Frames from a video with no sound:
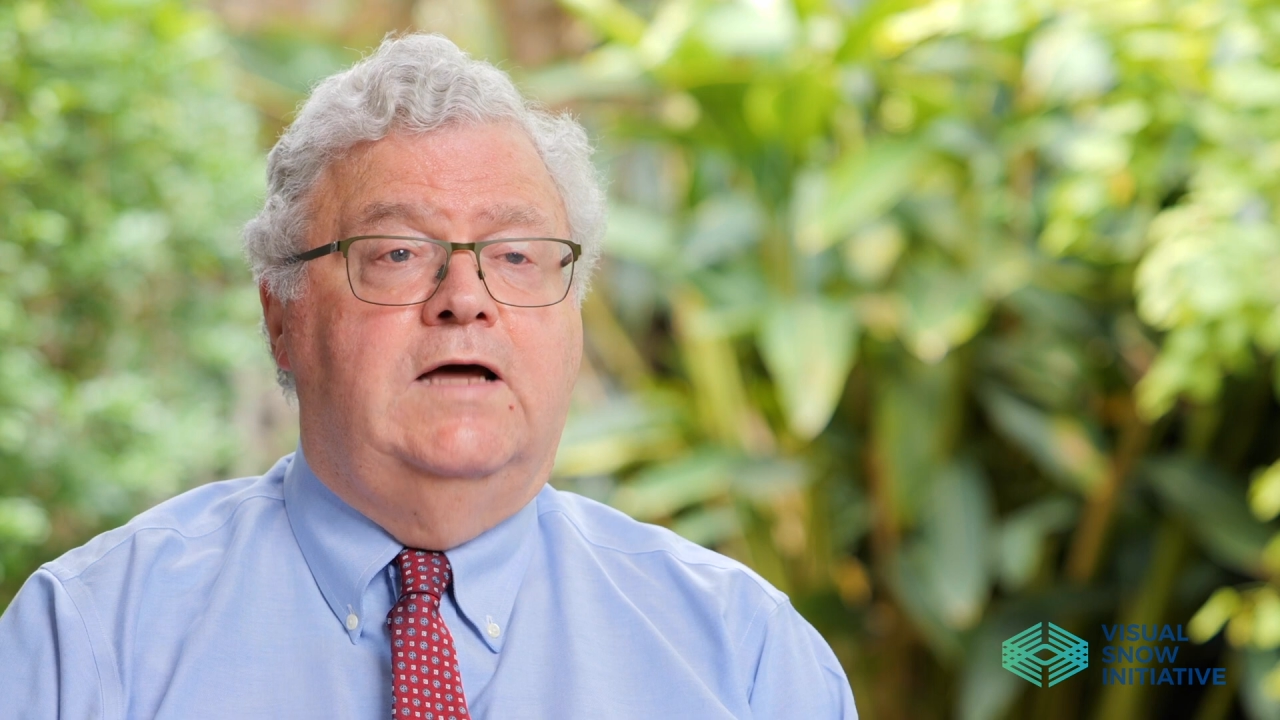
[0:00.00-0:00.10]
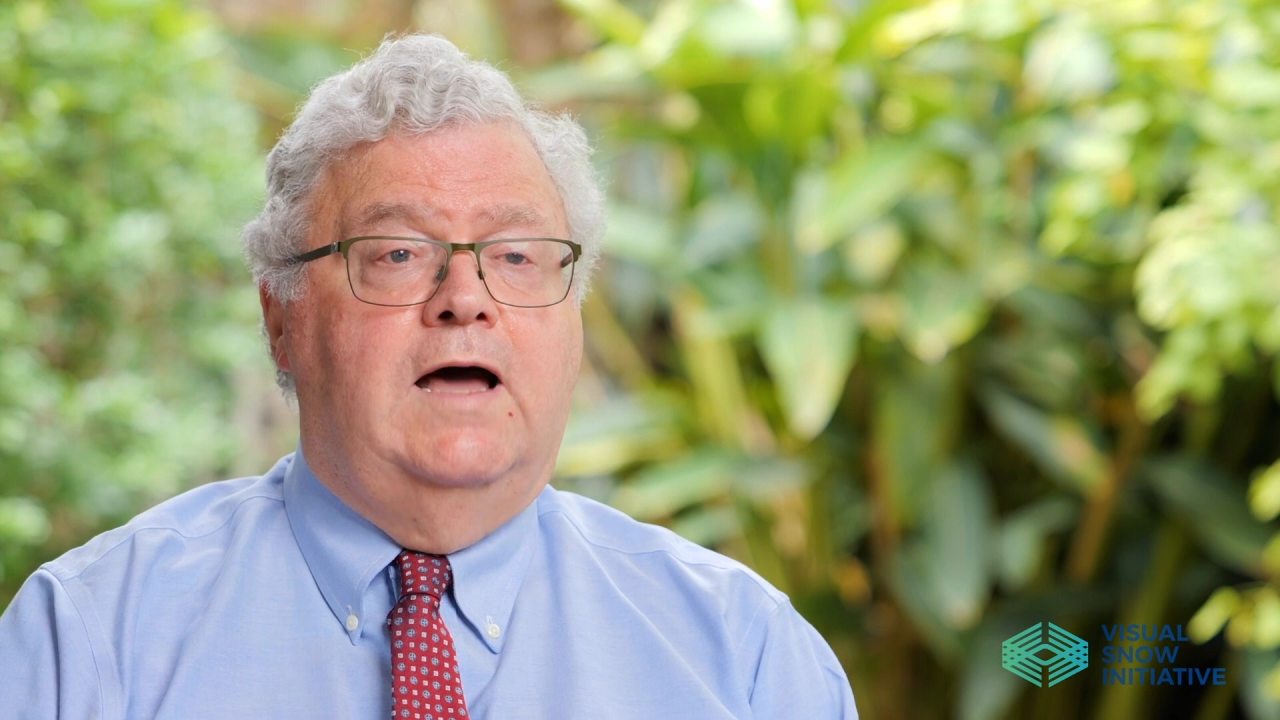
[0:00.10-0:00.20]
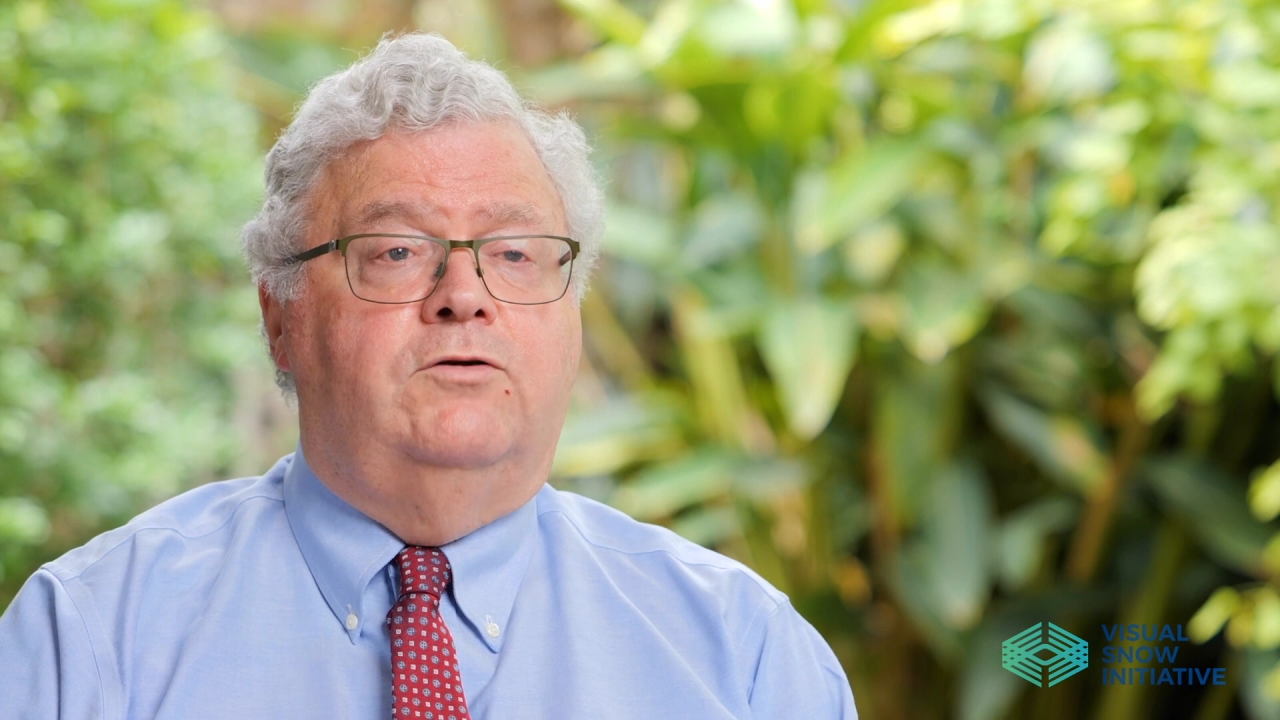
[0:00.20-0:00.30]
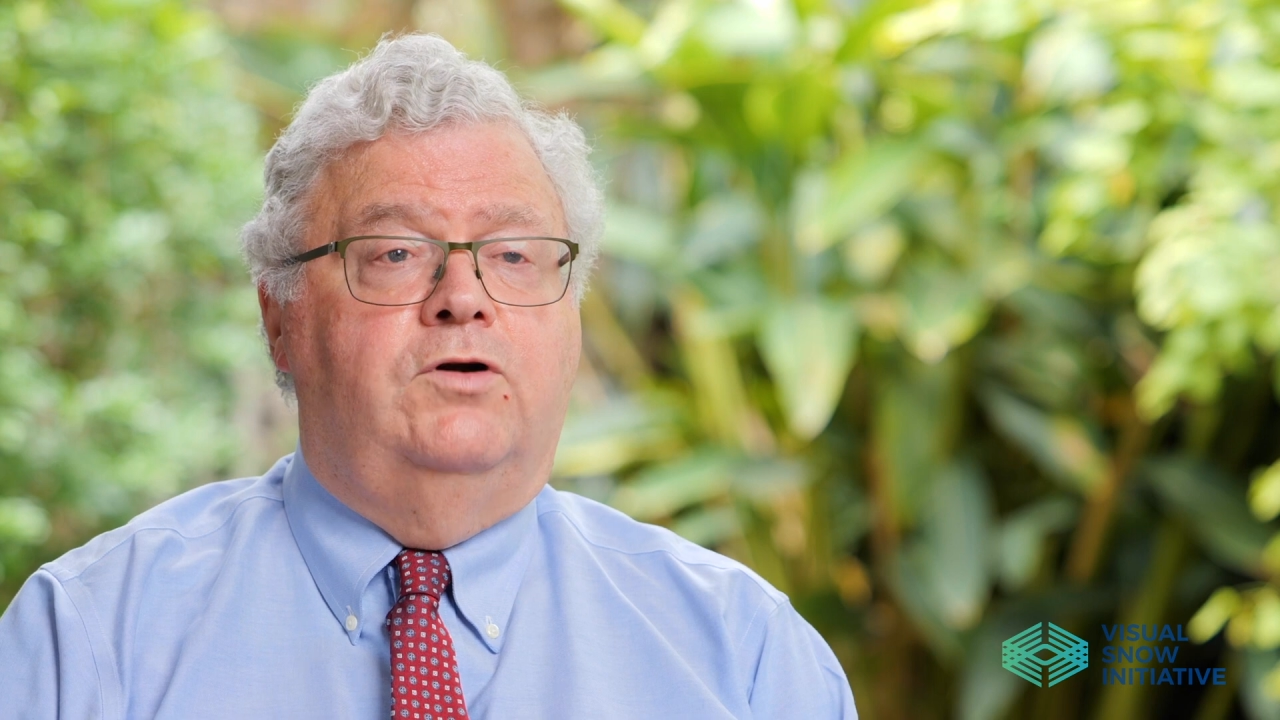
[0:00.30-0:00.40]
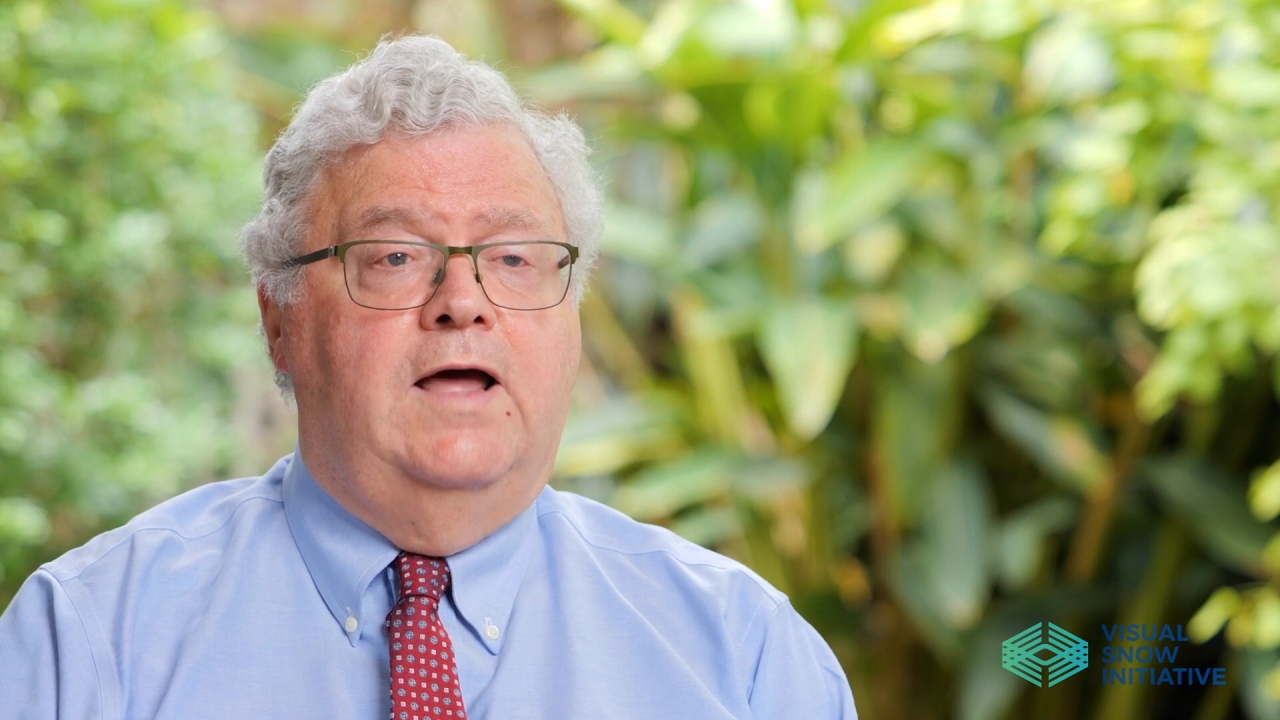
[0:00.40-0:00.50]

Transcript: data